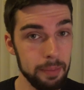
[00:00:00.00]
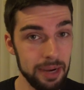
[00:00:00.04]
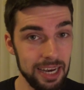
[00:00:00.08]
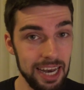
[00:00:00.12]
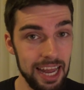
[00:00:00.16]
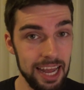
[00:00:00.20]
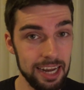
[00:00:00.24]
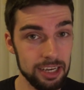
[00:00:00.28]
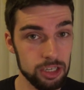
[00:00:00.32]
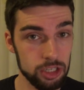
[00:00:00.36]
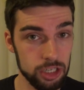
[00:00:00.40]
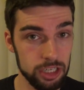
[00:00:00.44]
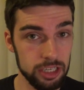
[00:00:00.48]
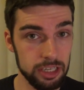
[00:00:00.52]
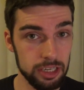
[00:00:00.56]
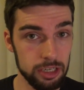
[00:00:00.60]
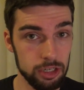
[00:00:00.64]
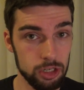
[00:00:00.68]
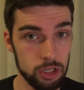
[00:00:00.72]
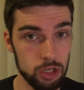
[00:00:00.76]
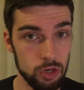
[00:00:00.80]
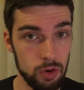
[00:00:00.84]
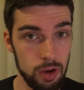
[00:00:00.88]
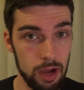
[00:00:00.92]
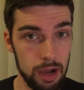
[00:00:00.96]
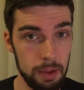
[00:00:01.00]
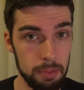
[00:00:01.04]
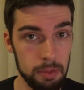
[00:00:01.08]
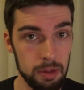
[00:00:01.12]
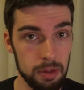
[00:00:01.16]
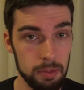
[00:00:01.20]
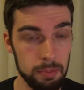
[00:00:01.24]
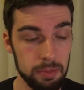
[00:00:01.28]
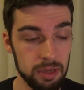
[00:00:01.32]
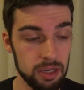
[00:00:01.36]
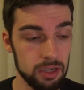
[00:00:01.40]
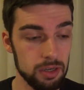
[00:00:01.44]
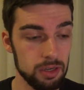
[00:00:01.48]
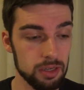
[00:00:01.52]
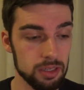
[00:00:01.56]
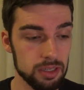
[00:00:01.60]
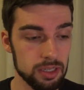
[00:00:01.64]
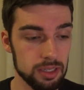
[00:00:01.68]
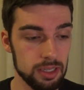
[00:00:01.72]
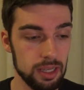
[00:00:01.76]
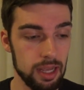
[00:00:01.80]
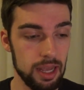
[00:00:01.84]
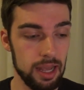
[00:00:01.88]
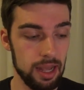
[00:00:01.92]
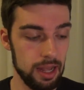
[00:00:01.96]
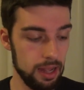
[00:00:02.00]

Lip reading: glad she didn't show up because